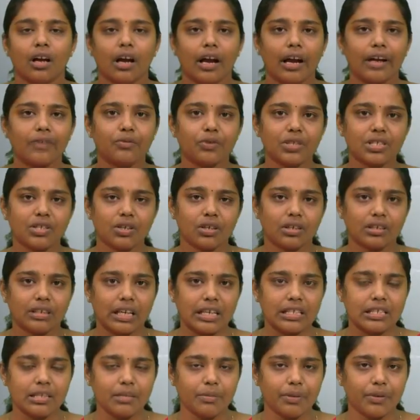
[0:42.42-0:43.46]
it was a
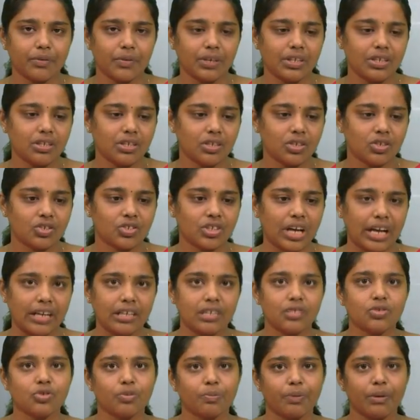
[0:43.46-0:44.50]
tussle between
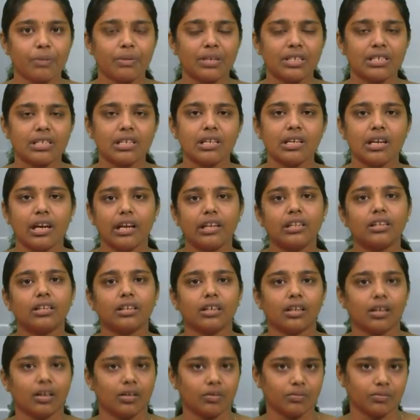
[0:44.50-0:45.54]
China's supremacy in
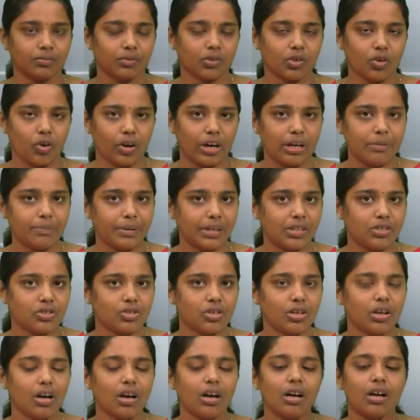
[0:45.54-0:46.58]
the Korean
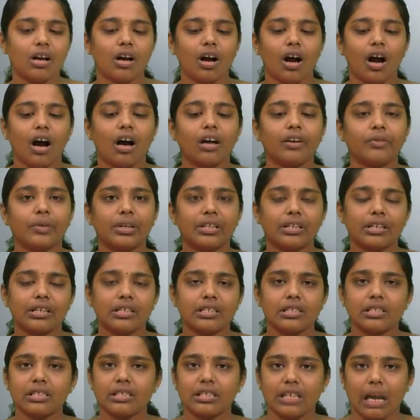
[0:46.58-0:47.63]
Peninsula or whether it
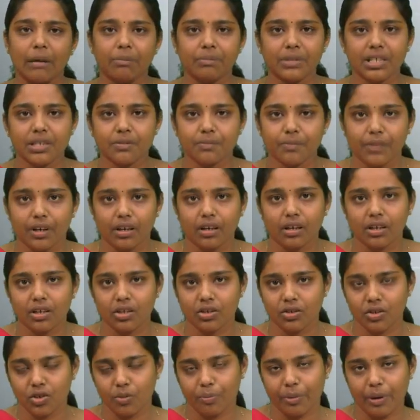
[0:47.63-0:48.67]
was a Japanese
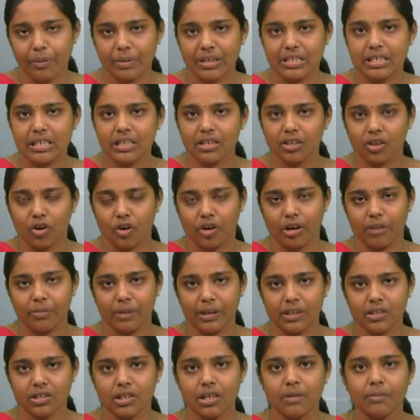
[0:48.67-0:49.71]
uh, supremacy in the Korean
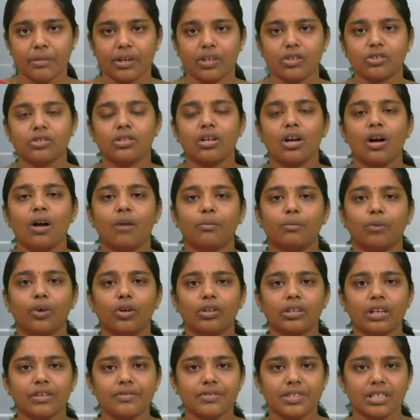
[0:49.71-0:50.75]
Peninsula because
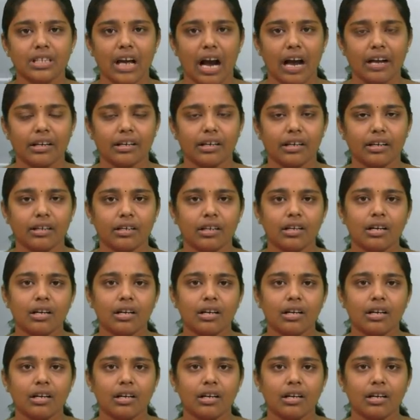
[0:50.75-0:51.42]
both have started